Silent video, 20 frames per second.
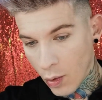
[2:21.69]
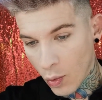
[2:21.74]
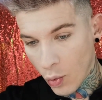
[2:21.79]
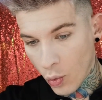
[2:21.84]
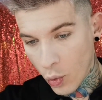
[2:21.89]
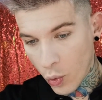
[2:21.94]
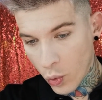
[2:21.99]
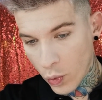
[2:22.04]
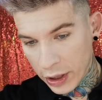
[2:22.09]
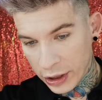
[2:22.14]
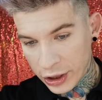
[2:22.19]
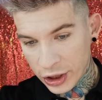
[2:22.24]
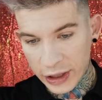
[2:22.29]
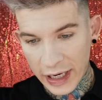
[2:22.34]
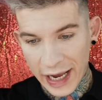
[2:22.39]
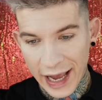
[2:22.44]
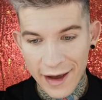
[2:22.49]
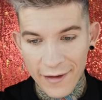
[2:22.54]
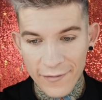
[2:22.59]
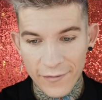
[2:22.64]

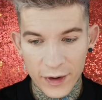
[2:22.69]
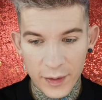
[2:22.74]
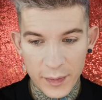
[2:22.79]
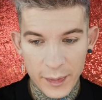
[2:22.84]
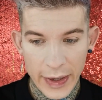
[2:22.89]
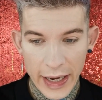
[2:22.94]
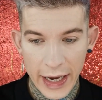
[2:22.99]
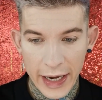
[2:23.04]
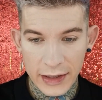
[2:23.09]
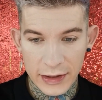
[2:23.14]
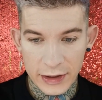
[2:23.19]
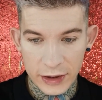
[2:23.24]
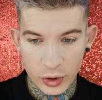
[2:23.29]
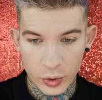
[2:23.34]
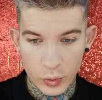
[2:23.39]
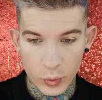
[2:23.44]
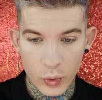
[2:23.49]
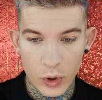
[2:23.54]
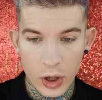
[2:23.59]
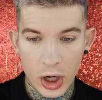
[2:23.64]
whichever base
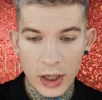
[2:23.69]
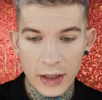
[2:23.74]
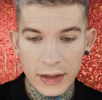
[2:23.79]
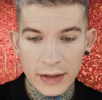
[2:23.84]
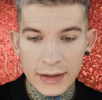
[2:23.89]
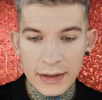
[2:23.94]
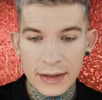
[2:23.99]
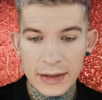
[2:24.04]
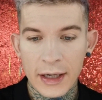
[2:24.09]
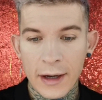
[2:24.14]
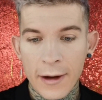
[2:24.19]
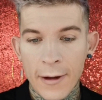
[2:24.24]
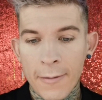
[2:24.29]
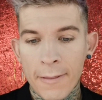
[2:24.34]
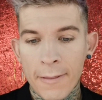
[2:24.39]
you want,